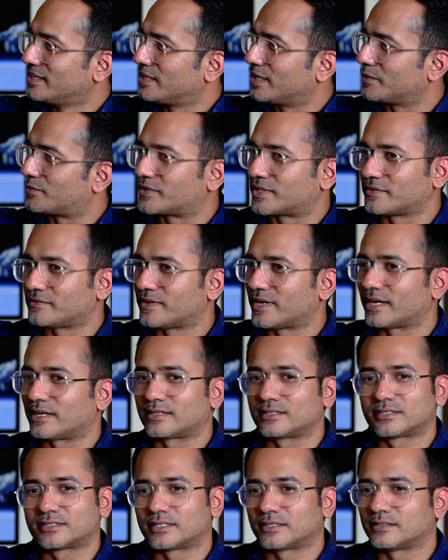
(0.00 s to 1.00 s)
If she
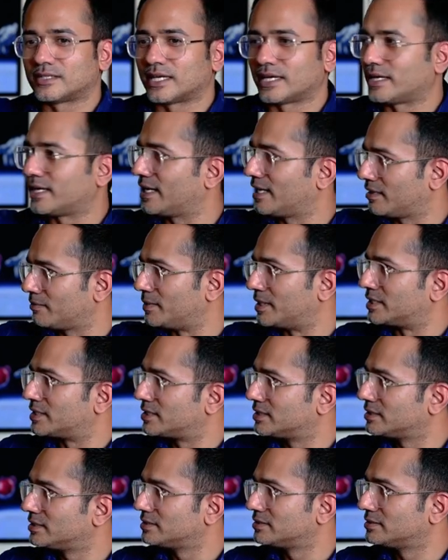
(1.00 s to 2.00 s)
wears a, a
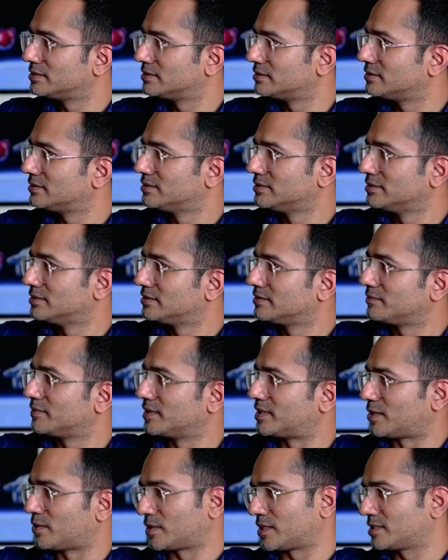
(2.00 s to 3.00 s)
helmet
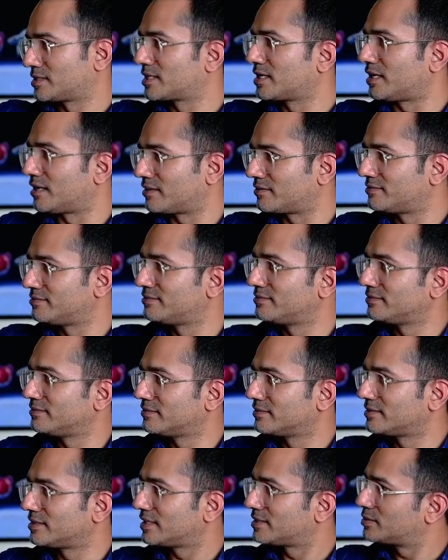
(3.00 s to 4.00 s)
without a scarf,
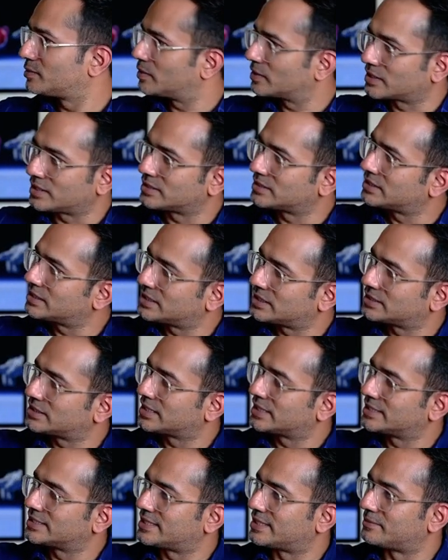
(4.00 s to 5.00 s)
that's not considered as
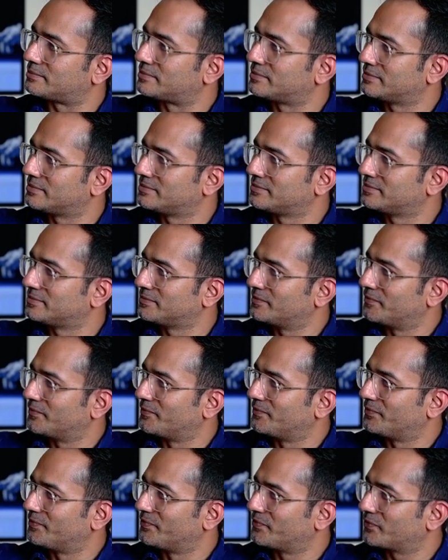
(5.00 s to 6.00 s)
a hijab.
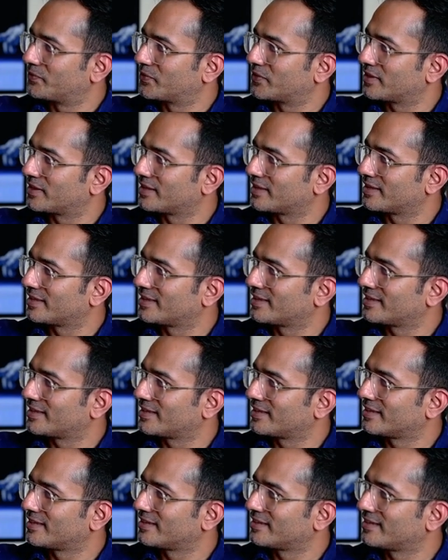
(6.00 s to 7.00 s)

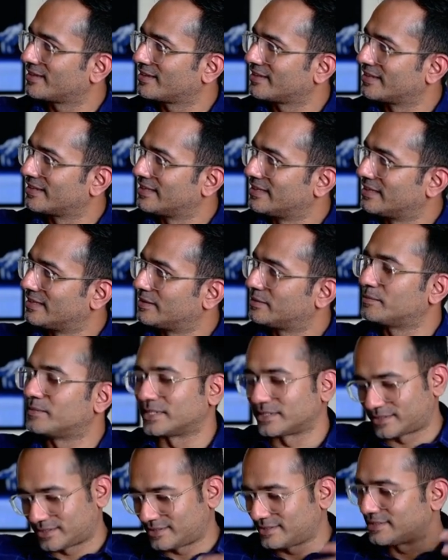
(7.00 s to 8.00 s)
Scarf as in?
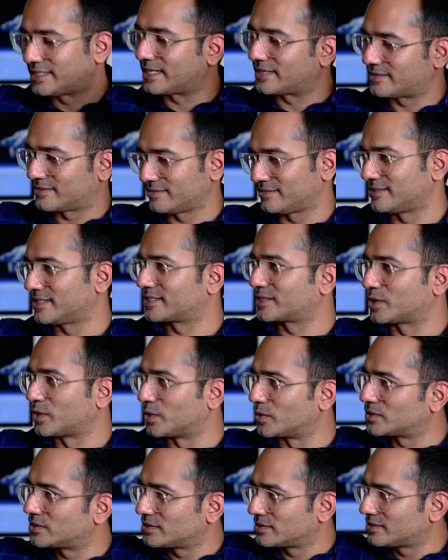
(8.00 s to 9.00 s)
Means uh, that, that
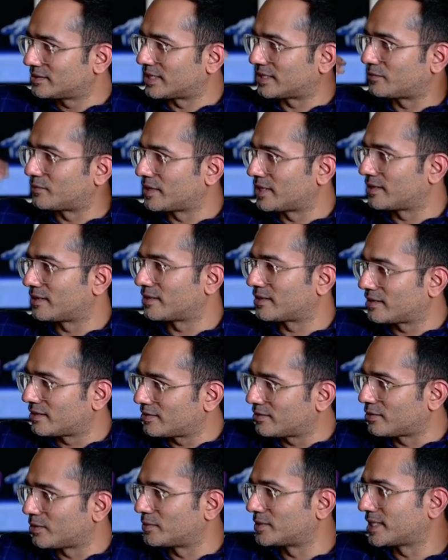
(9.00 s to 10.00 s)
cloth that wear
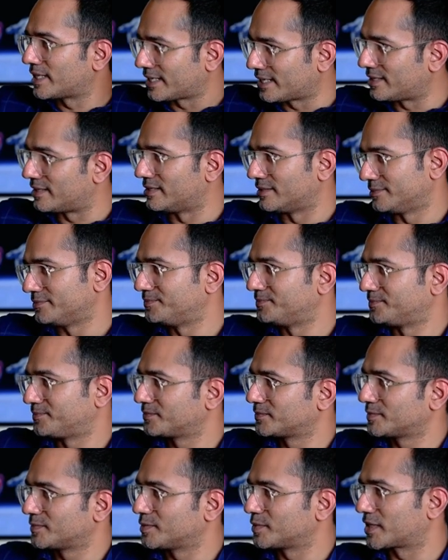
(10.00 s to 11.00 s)
over the okay, head.
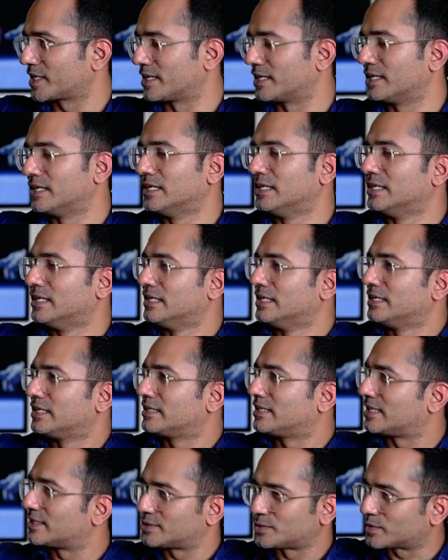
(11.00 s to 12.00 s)
Okay. Okay.
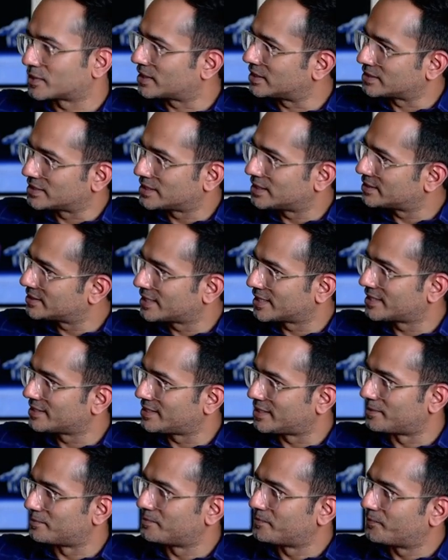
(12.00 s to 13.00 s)
That is not considered as a
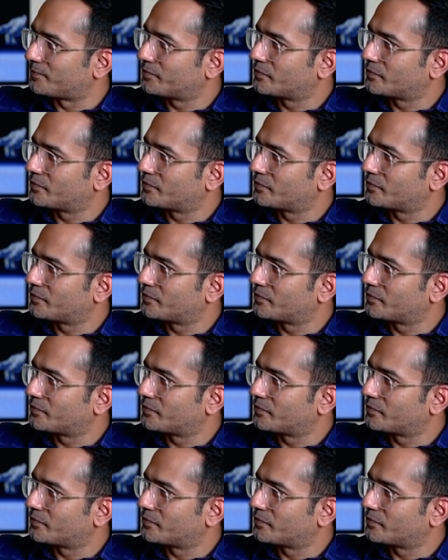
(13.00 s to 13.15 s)
hijab.